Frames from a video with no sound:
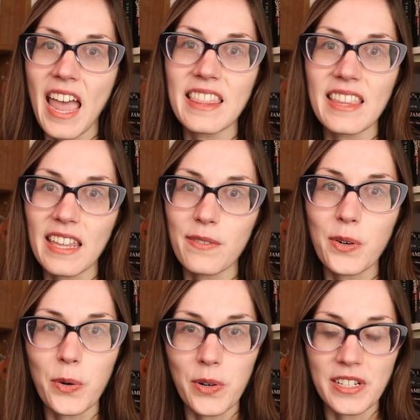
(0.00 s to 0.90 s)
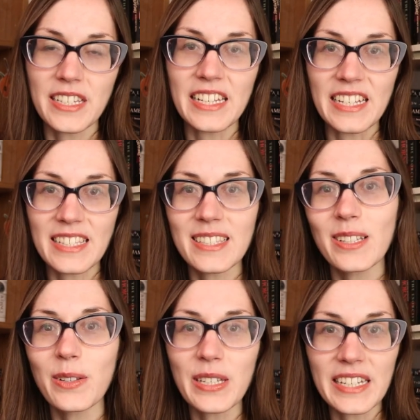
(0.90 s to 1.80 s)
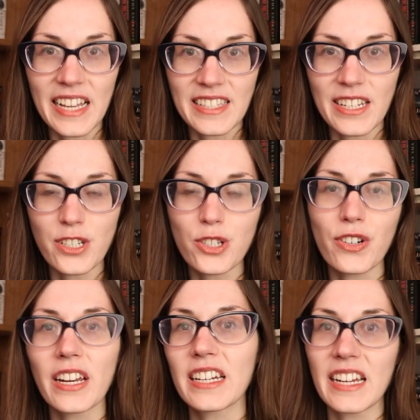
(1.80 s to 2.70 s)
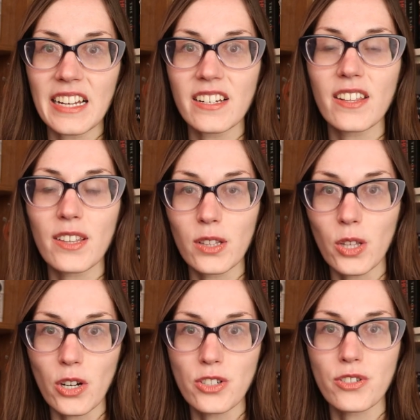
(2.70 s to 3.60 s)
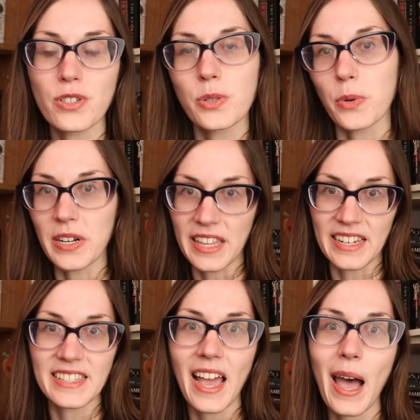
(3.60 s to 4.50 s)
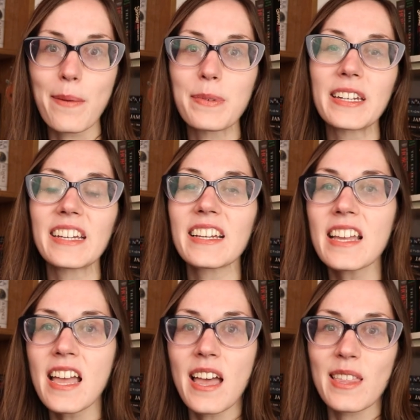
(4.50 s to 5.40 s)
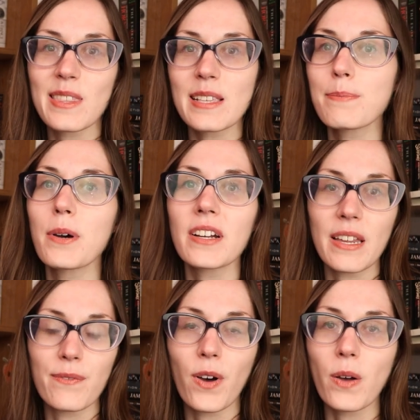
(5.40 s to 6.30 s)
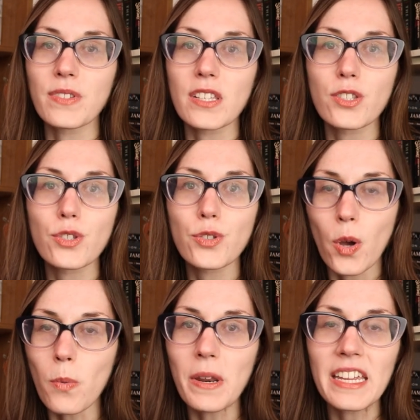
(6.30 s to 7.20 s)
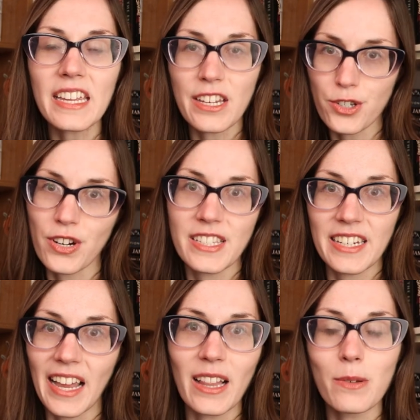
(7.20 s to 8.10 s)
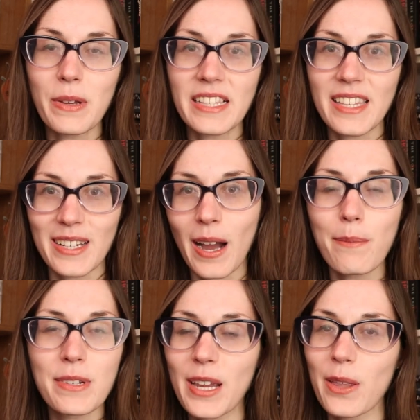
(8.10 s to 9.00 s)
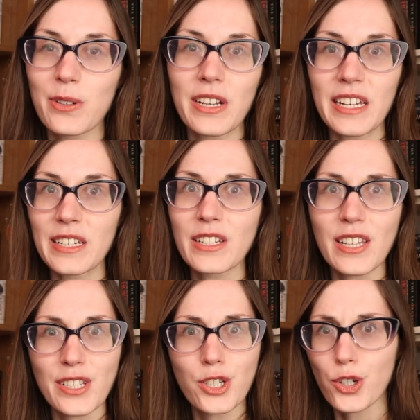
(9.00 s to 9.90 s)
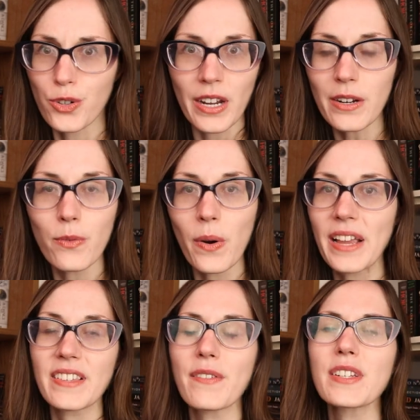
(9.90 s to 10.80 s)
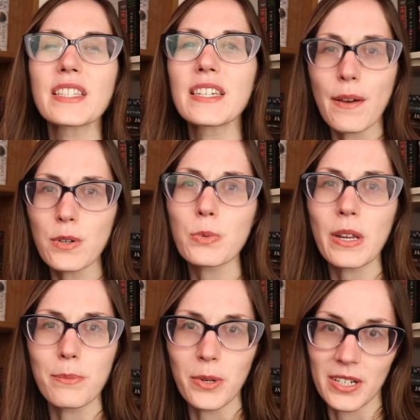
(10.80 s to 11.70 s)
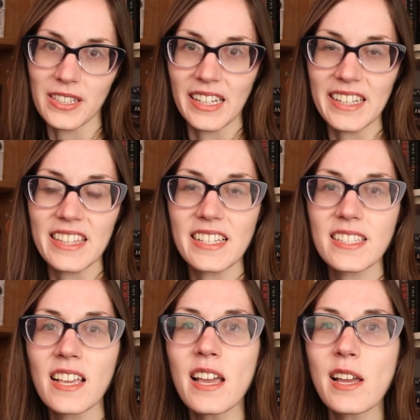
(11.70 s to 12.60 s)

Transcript: and then of course he slowly gets integrated into the larger story that is happening. This book involves so many interesting elements that come together in such creative ways. I've just never read a book like this.